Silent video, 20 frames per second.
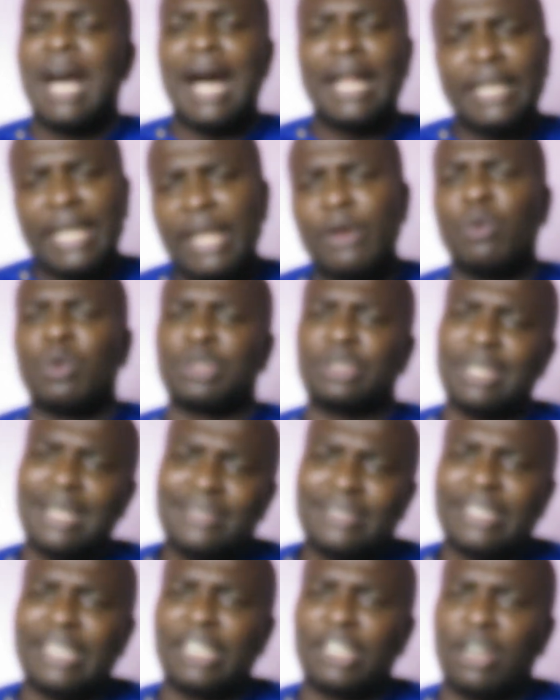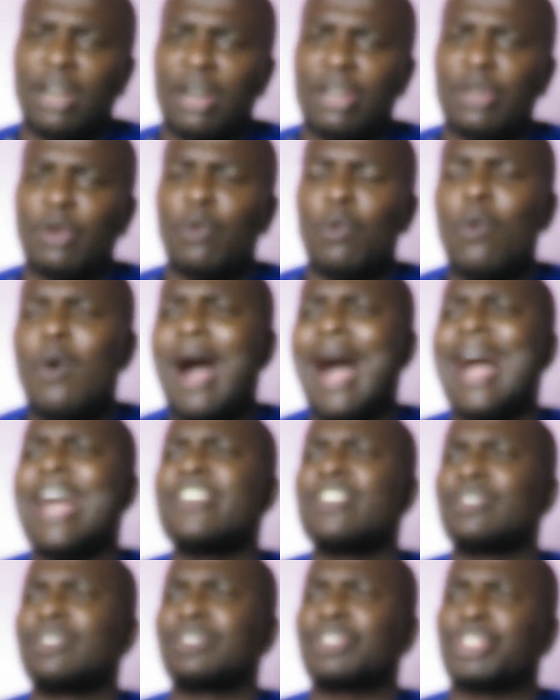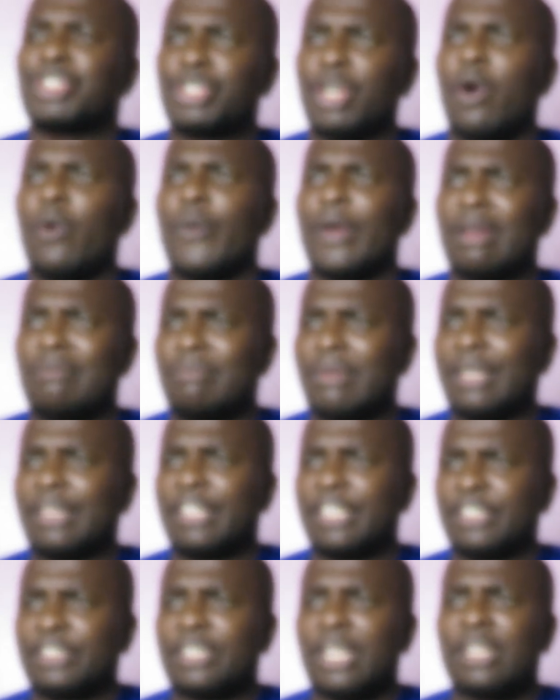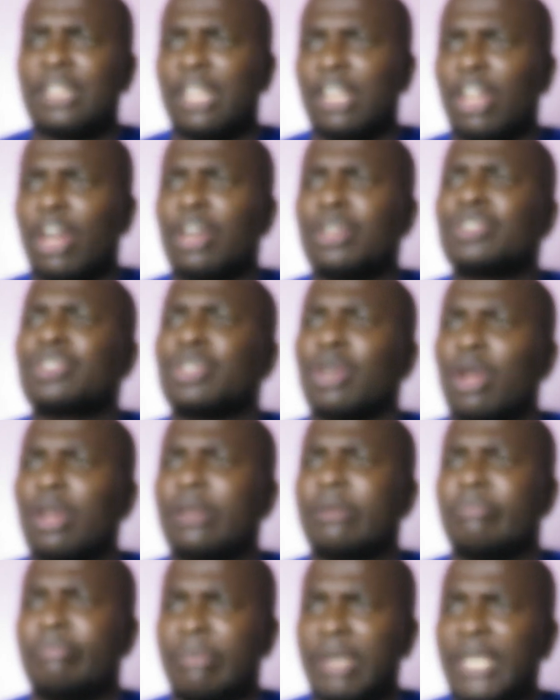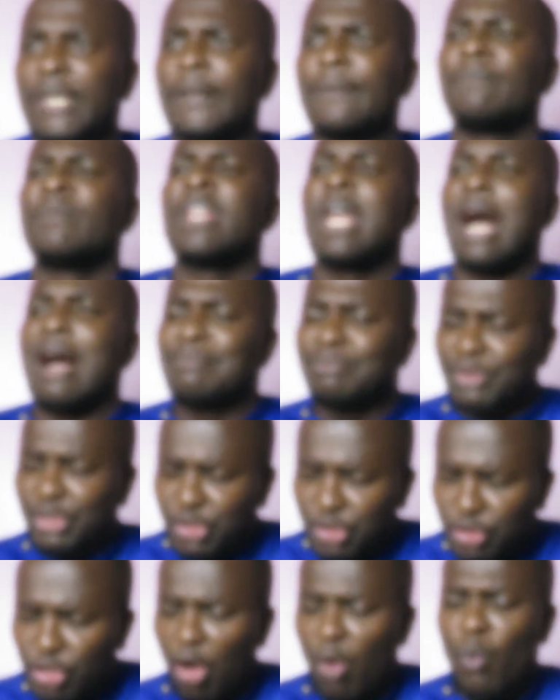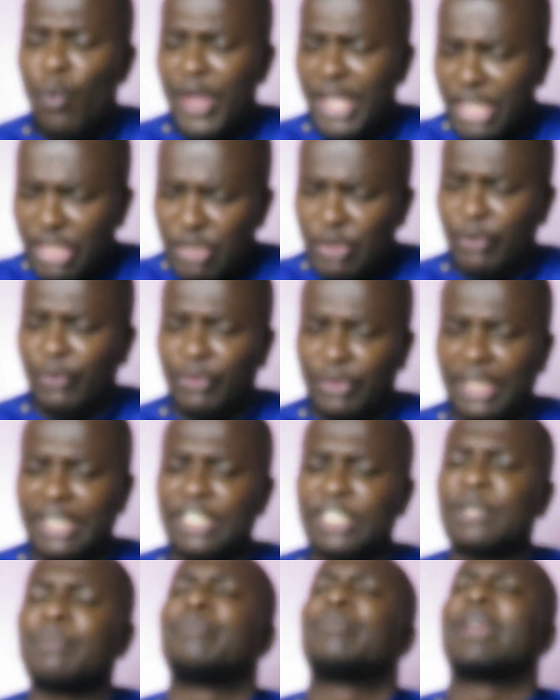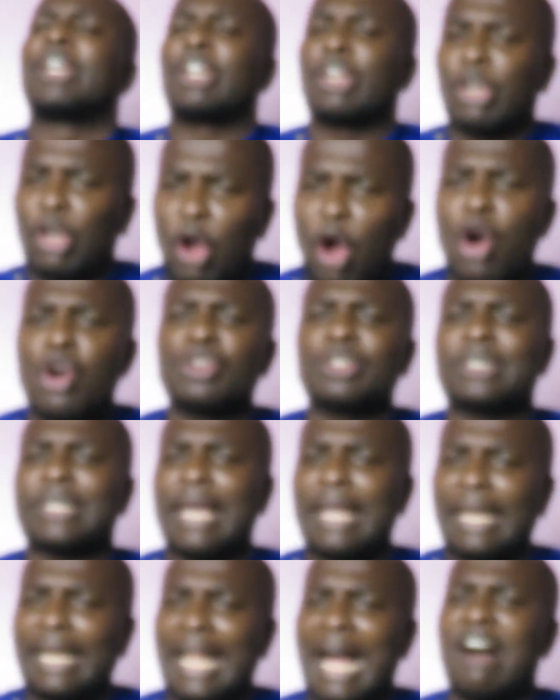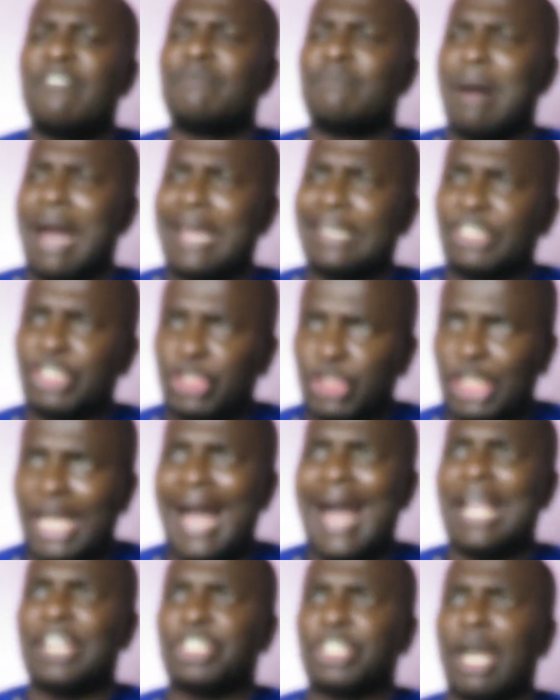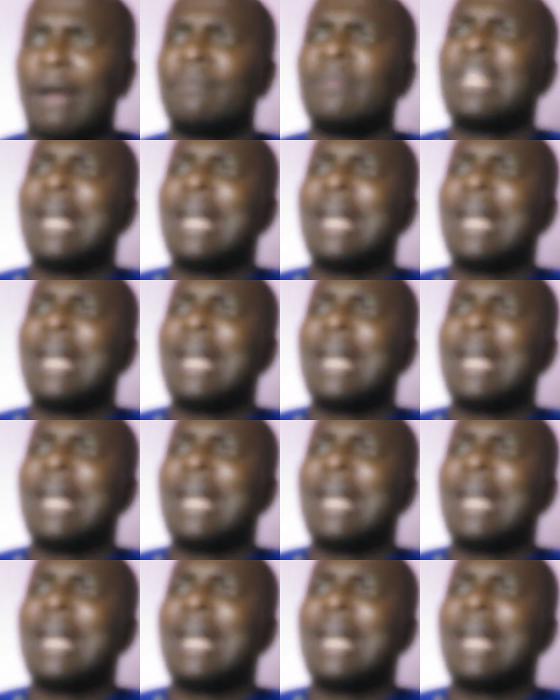And I was asking God, why are you showing me this? And the Lord told me, I'm showing you this because I love my church.